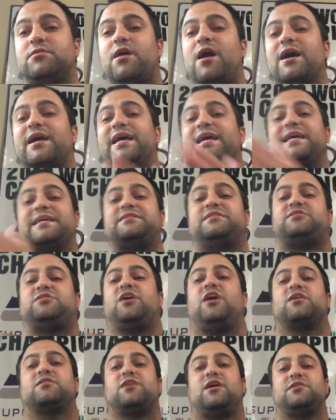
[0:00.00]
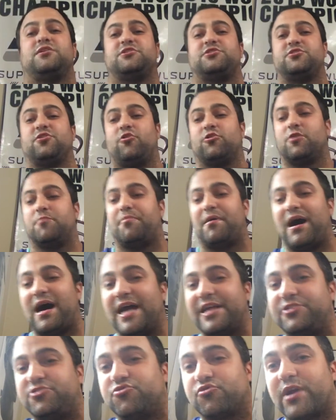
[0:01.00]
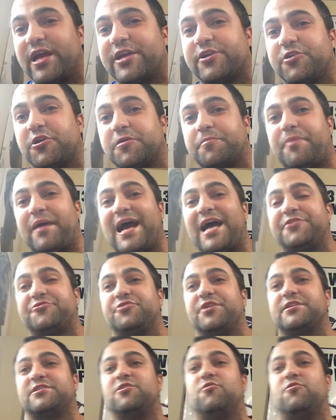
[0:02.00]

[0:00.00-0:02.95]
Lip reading: Lockett gets tugged on the shoulder by Dre Kirkpatrick,